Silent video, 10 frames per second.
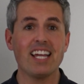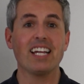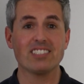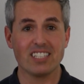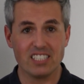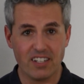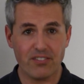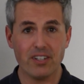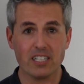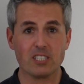into
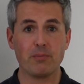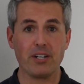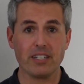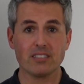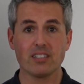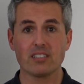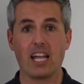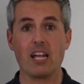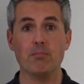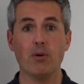different experiences
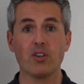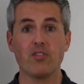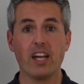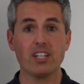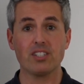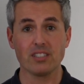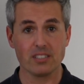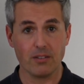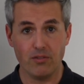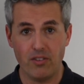and motivations
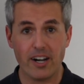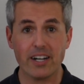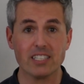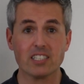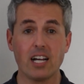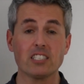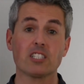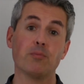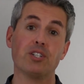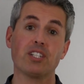of various
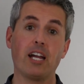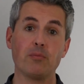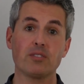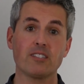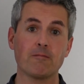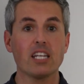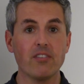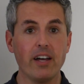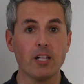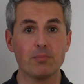customer types.
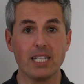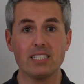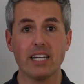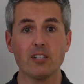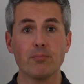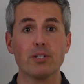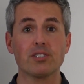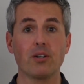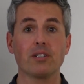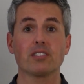Develop detailed
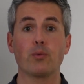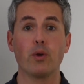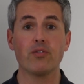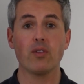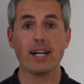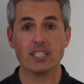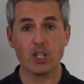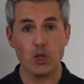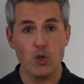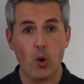personas that reflect
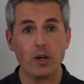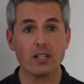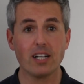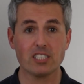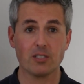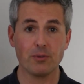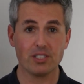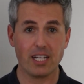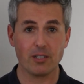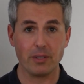your customer
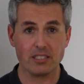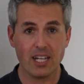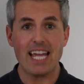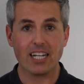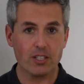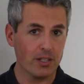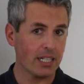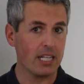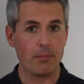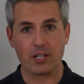segments,
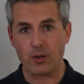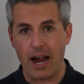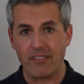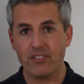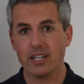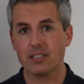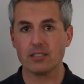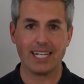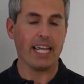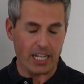including
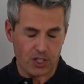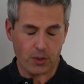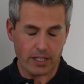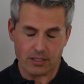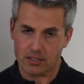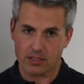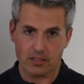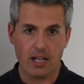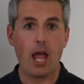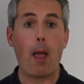demographics,
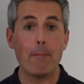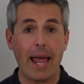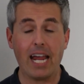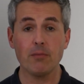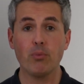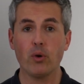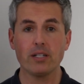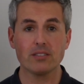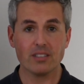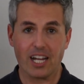interests, pain
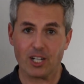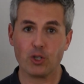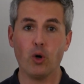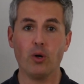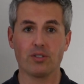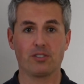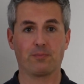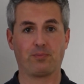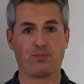points, and goals.